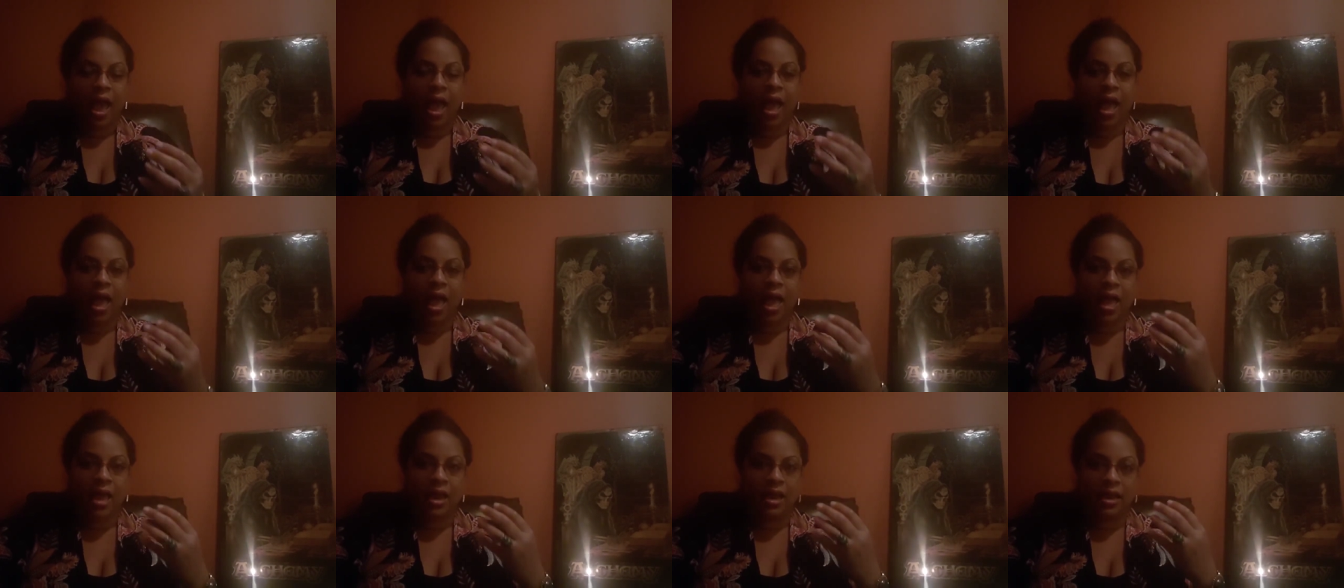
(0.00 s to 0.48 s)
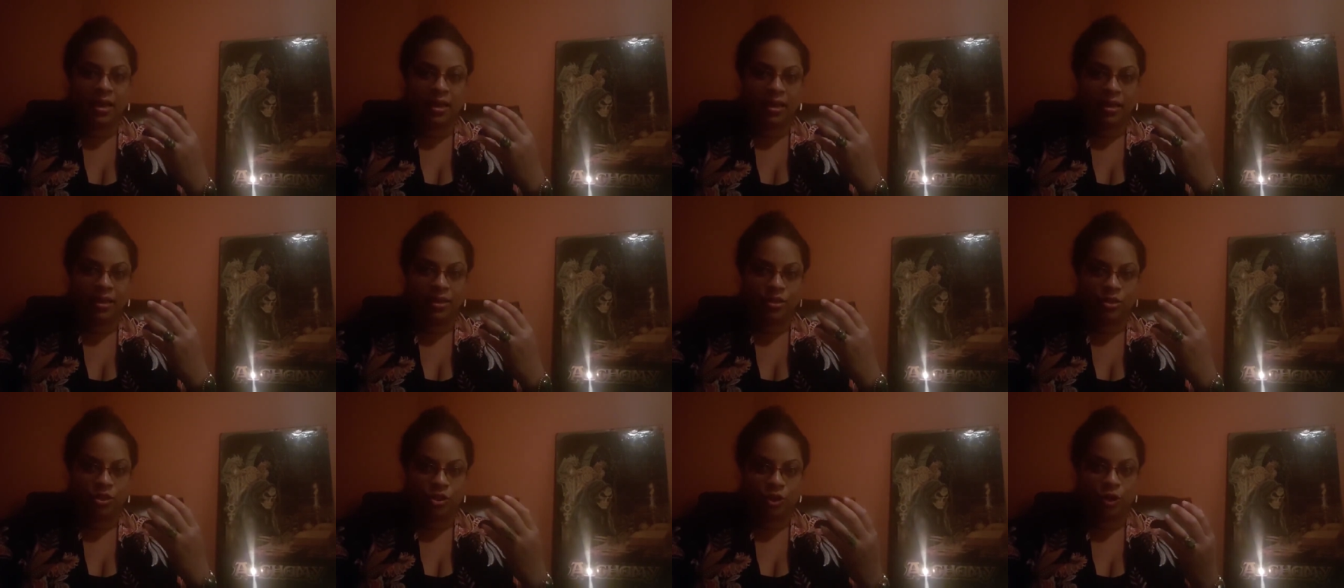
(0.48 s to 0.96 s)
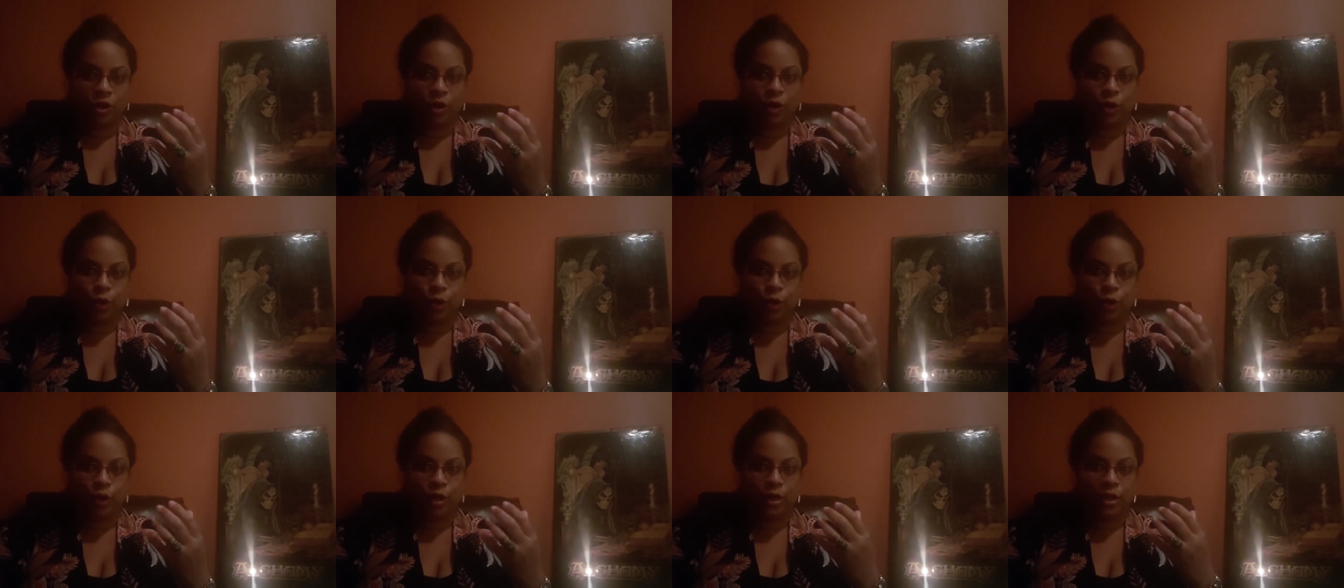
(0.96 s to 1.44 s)
and in
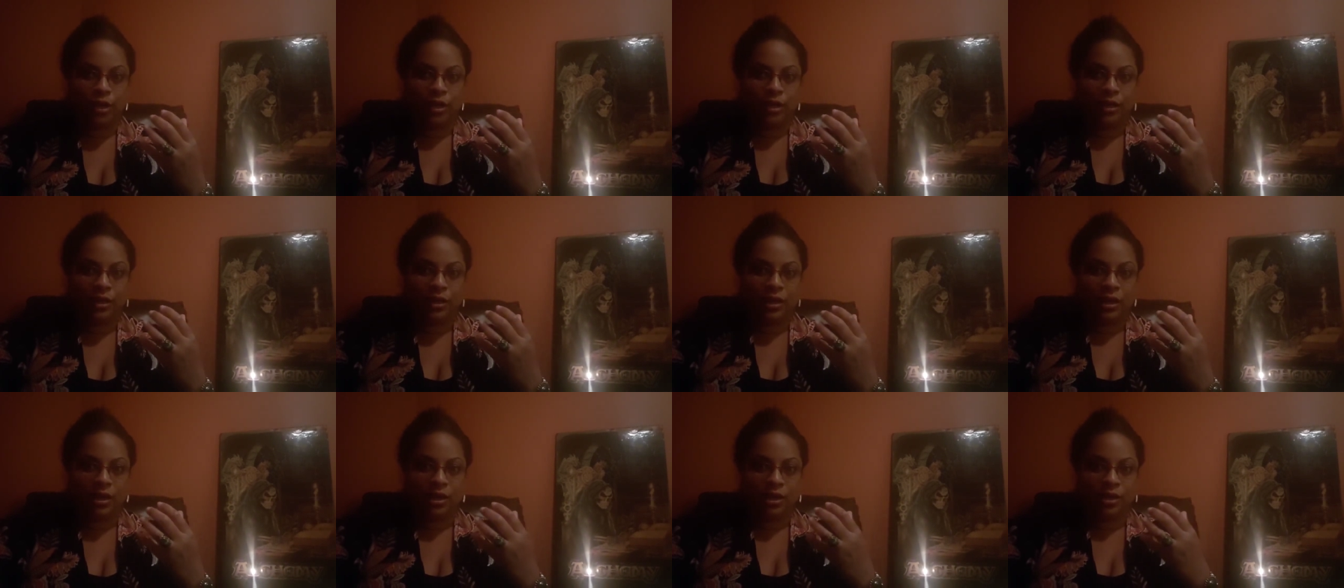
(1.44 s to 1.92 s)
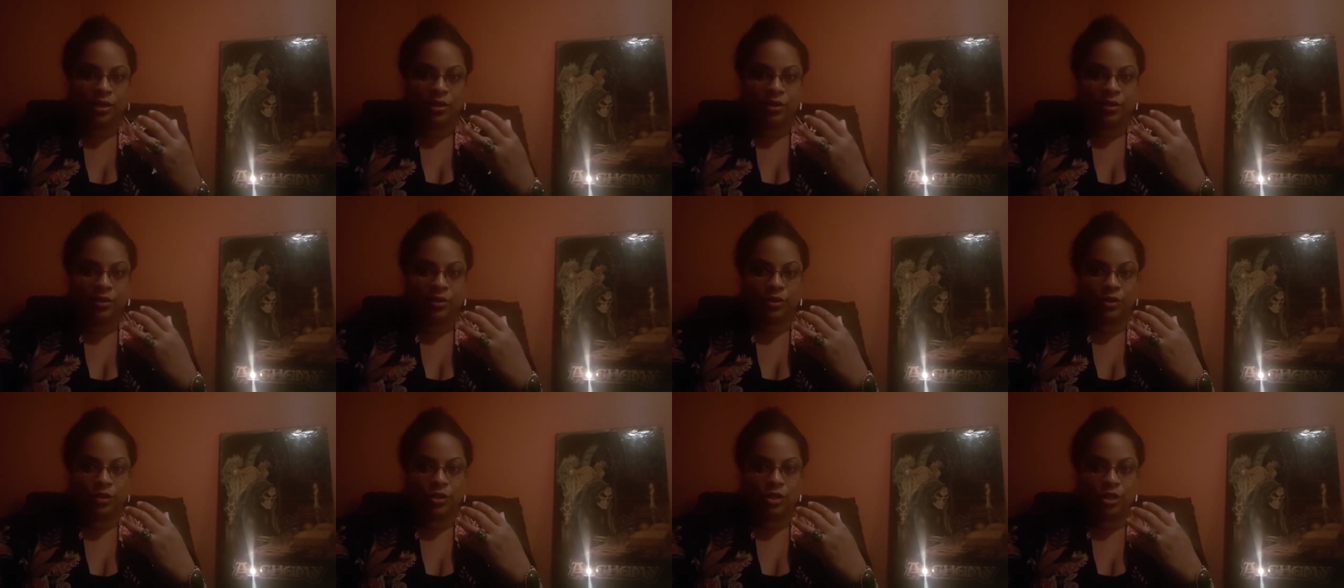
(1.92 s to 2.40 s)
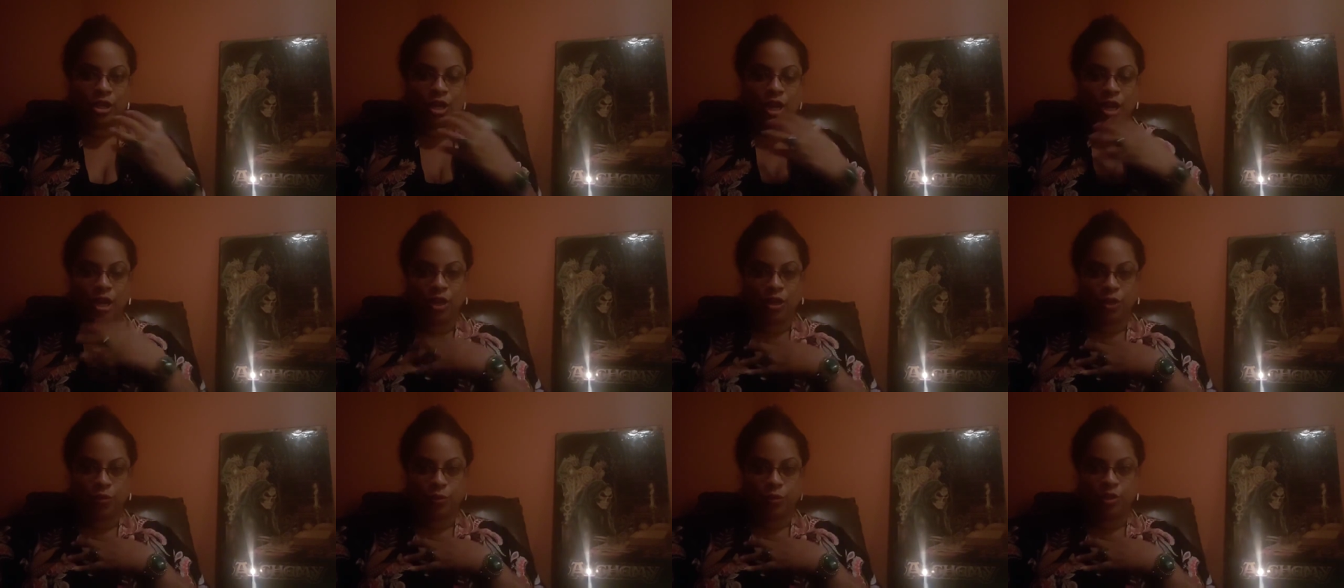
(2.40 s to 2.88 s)
turn, uh,
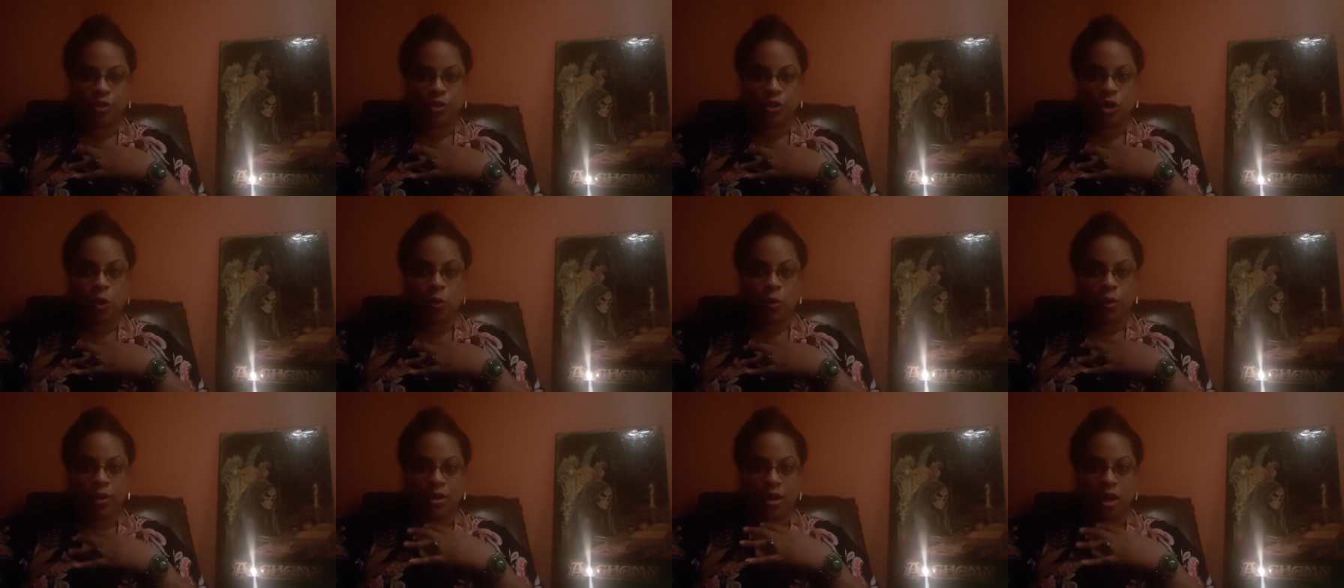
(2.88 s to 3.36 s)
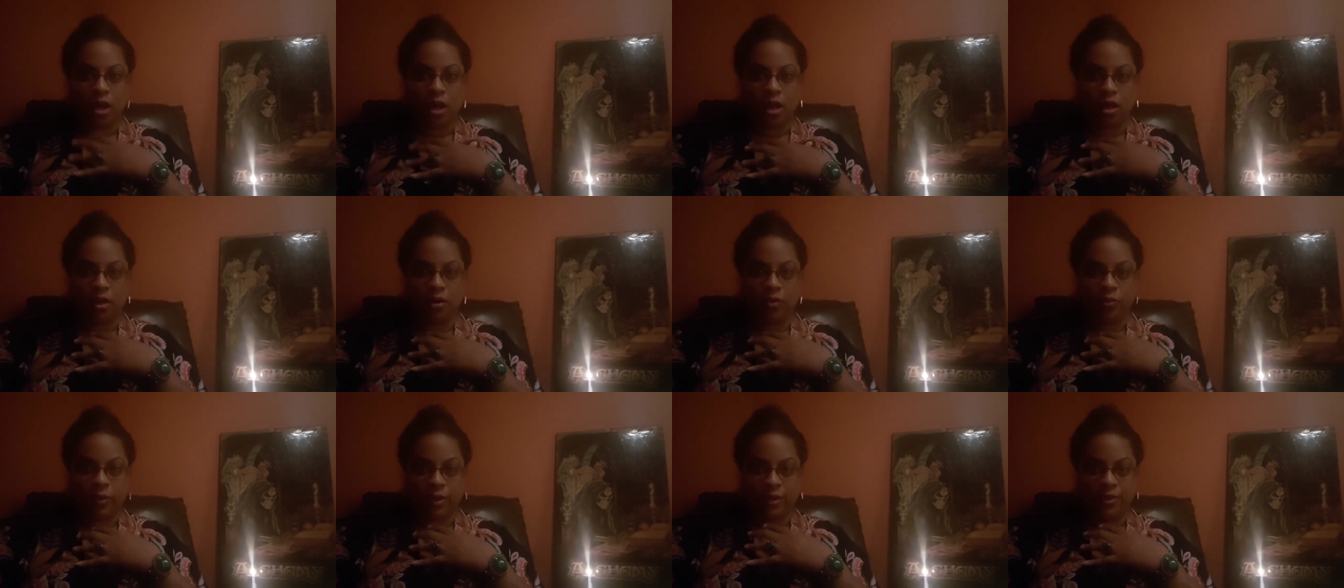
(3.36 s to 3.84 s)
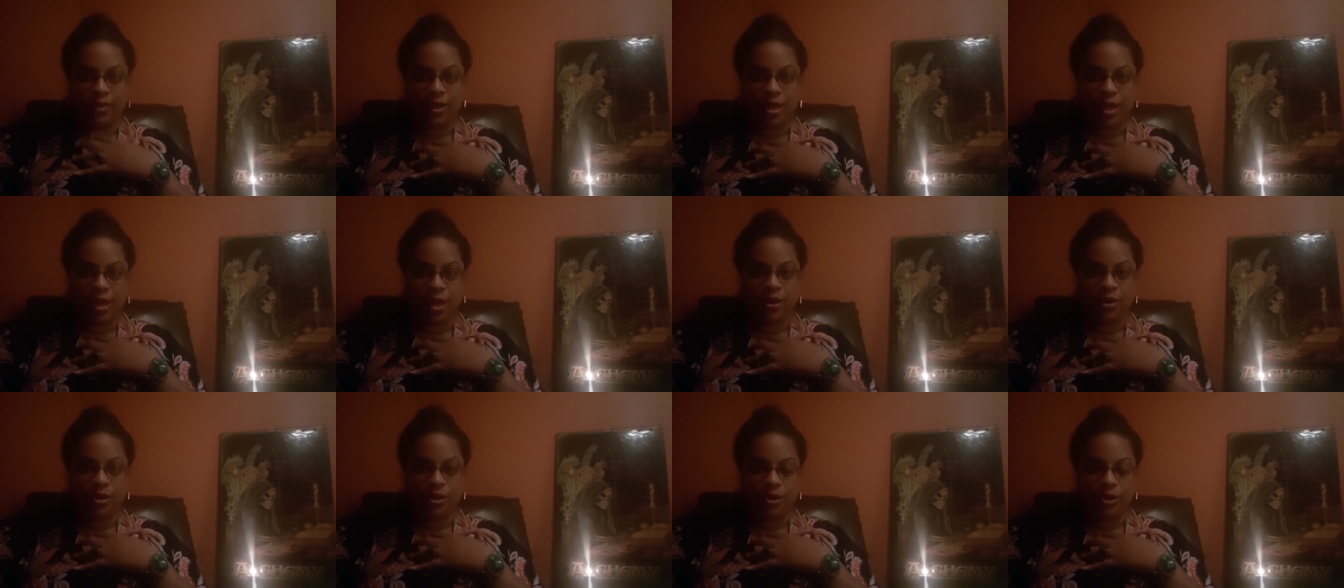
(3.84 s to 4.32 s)
change what's going on
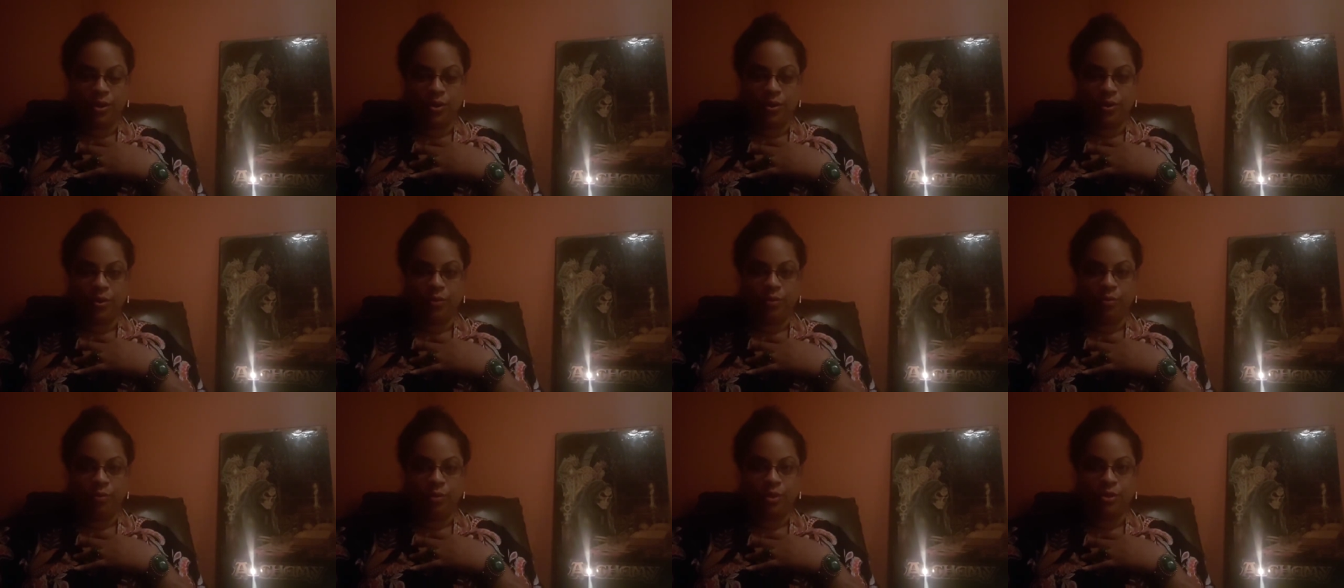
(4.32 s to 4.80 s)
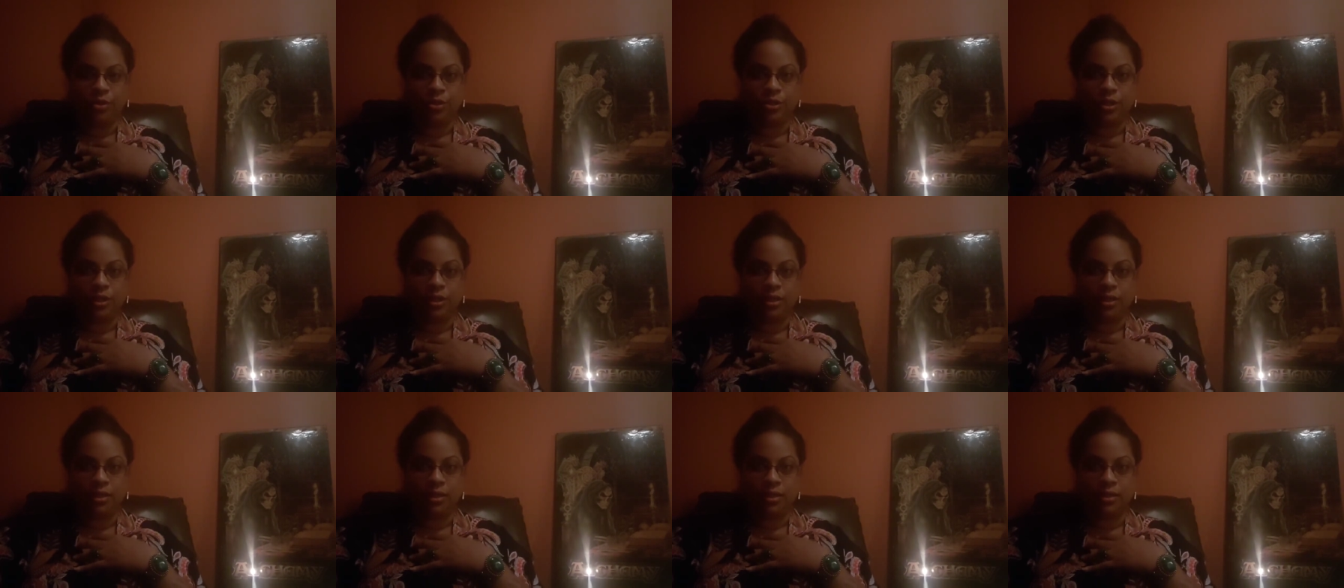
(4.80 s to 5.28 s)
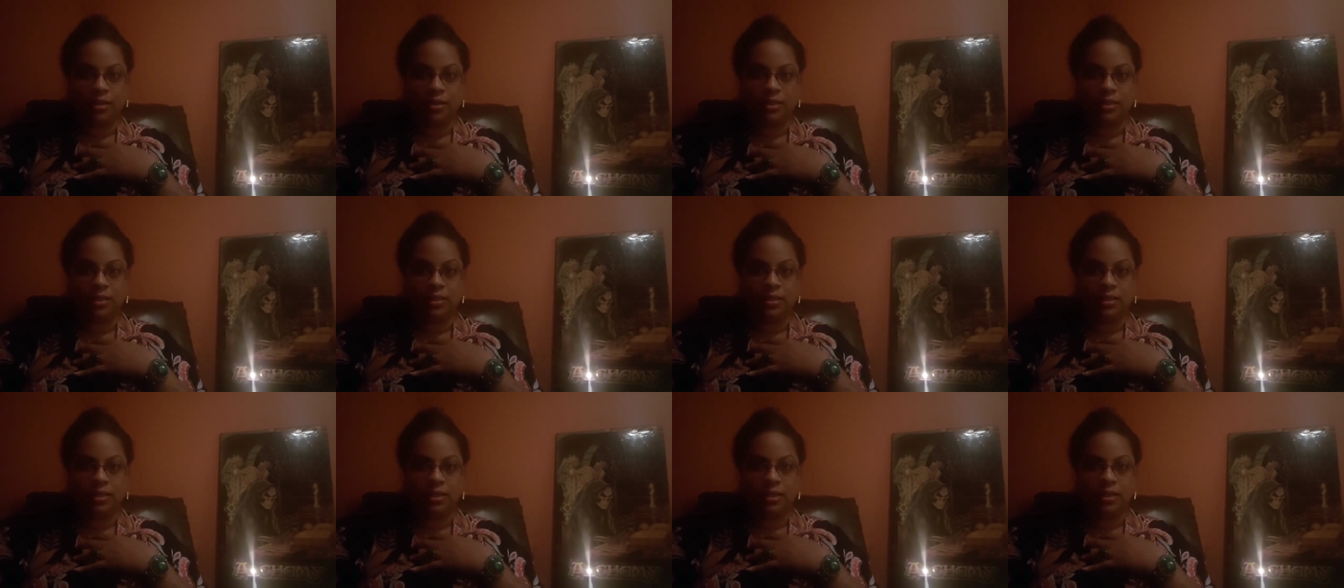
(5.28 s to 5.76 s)
within you. Music
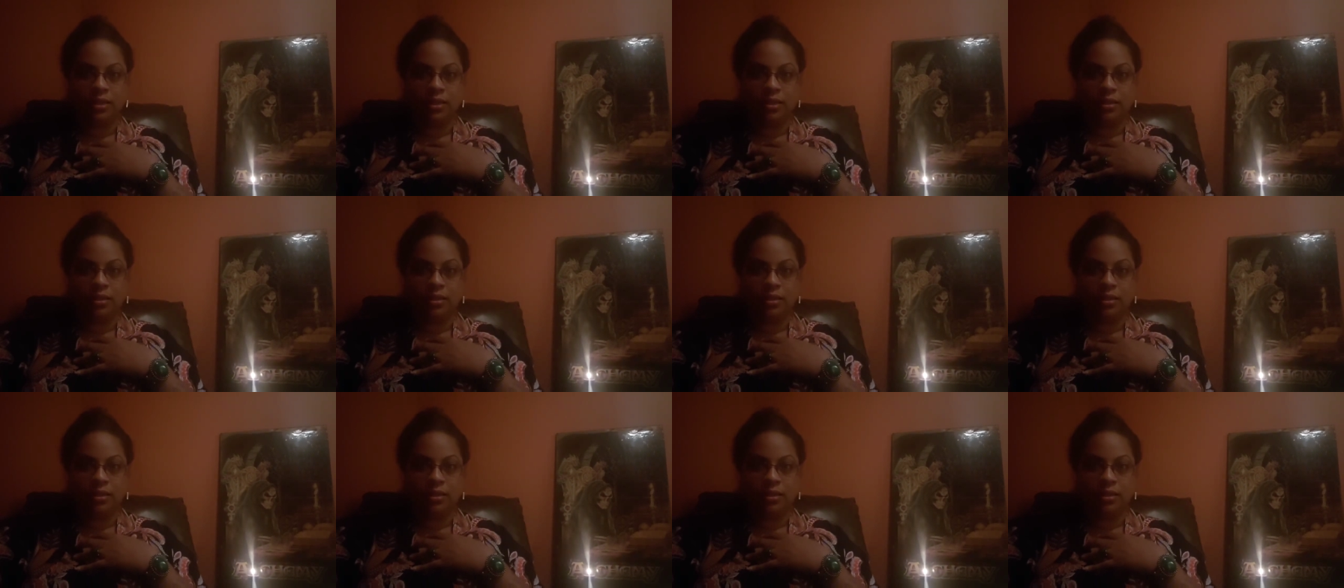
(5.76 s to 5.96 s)
is